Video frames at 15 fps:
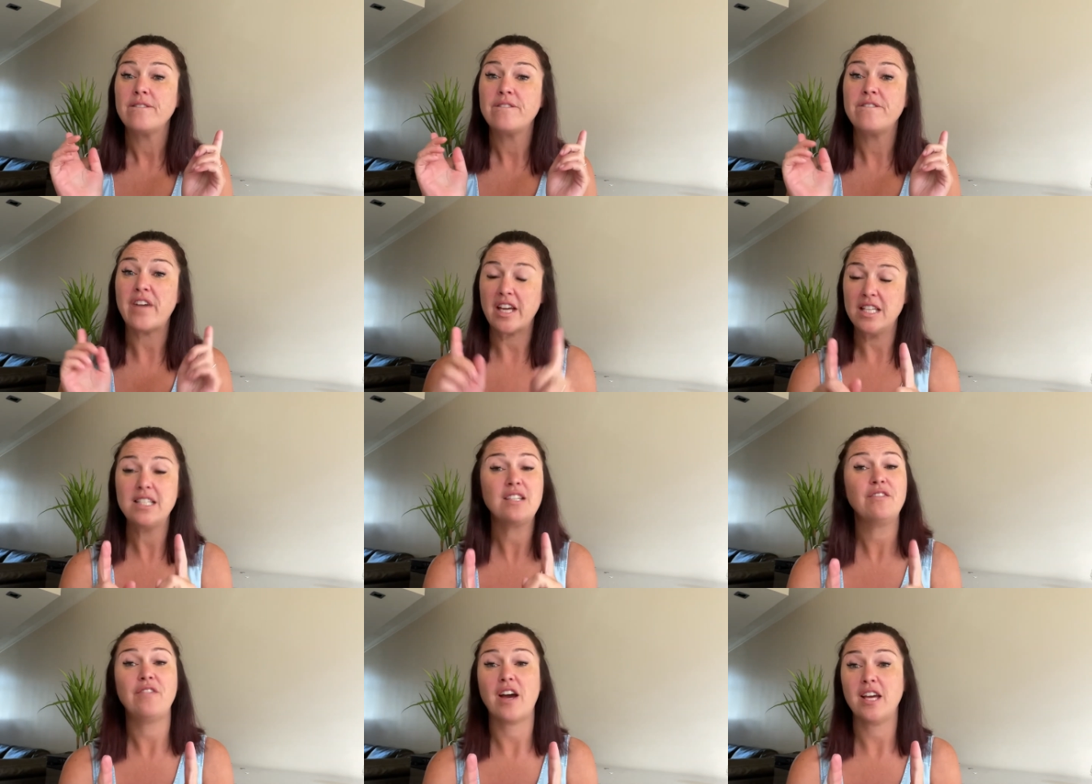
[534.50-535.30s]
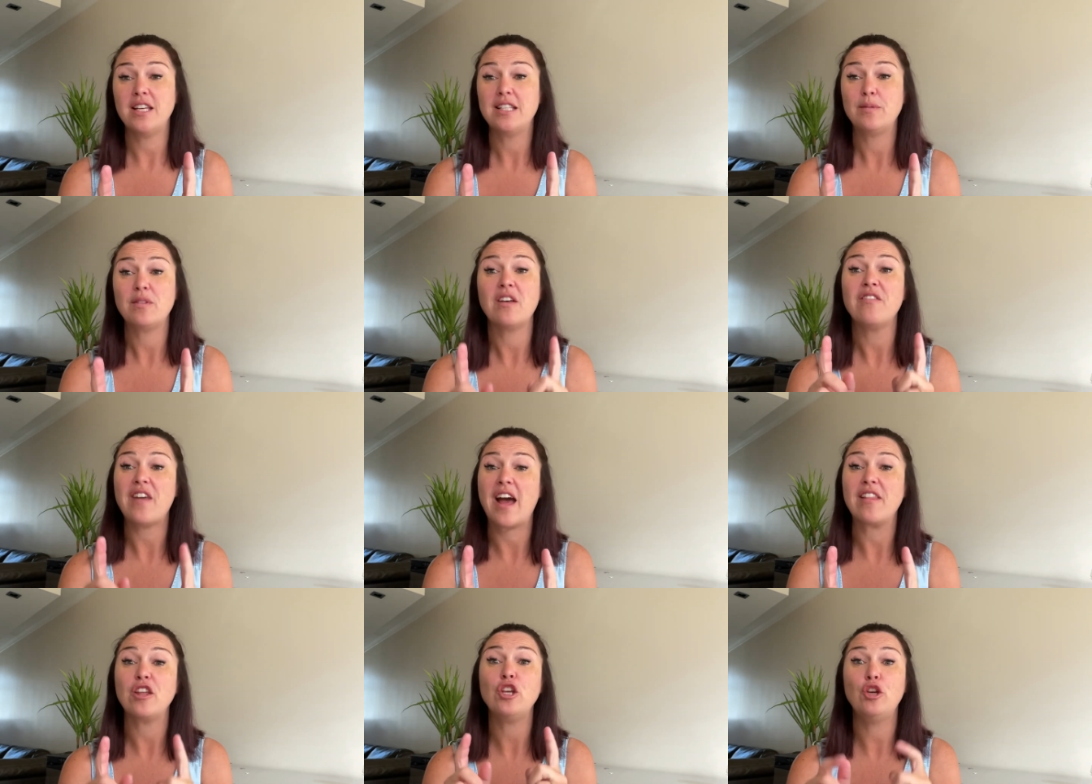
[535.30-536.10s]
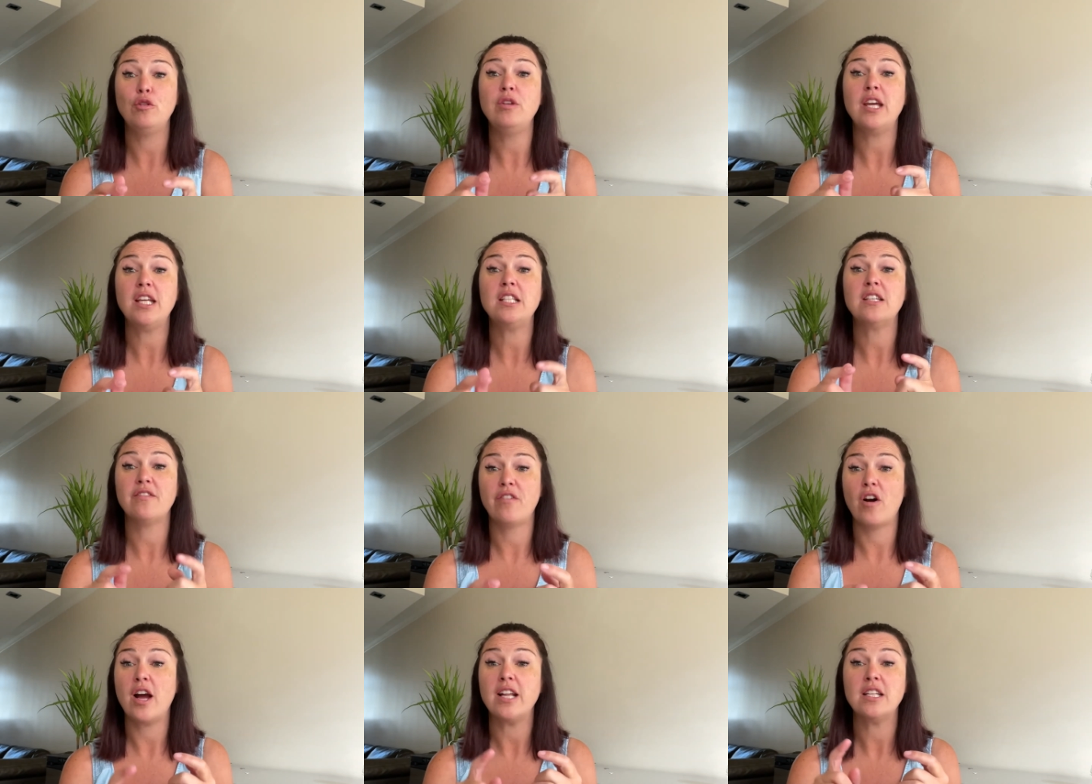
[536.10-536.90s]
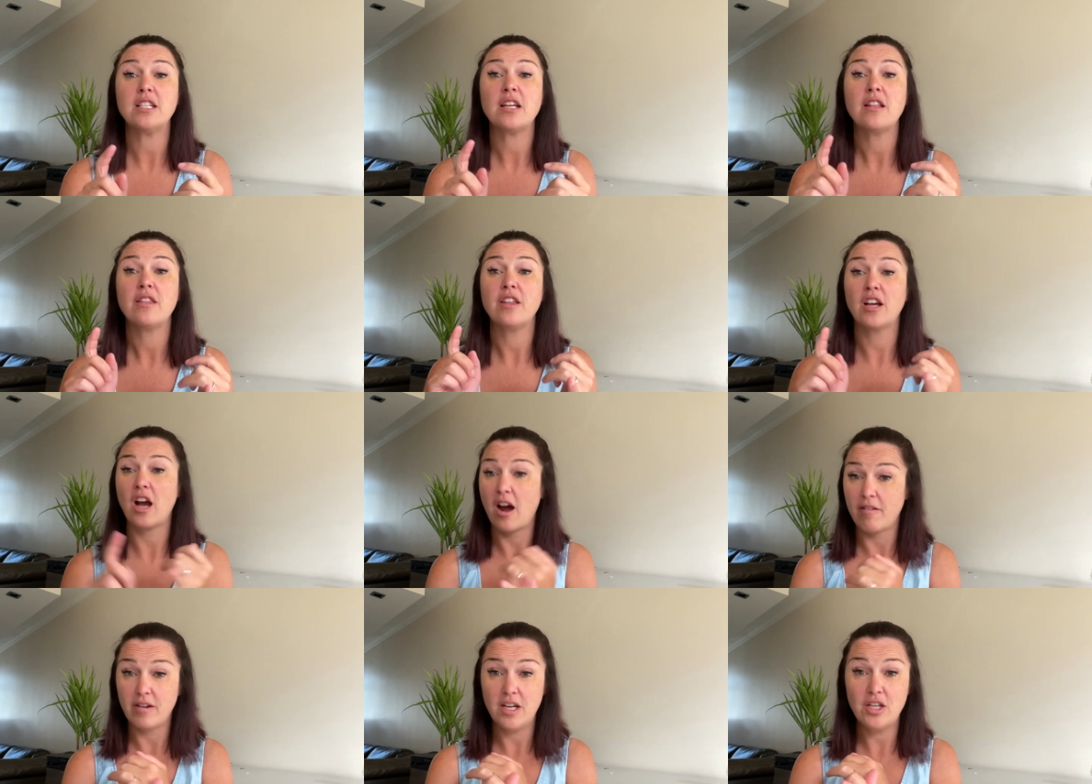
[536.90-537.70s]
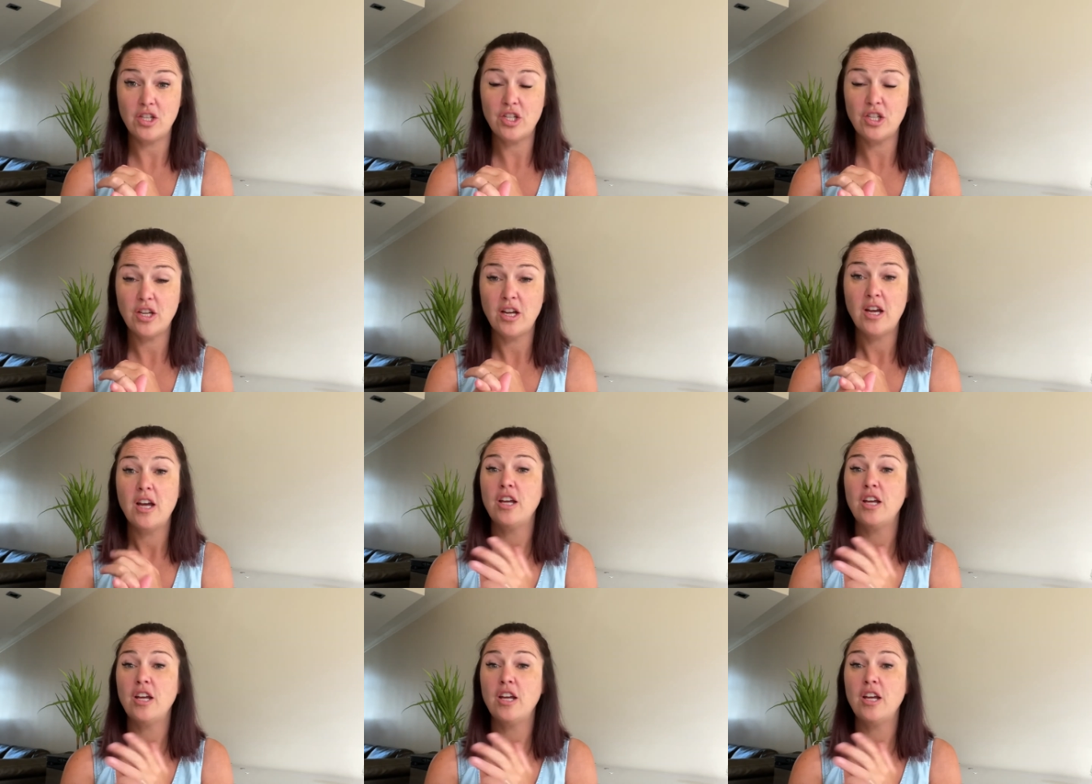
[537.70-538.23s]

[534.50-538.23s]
face to face with the fact that you need to find the courage,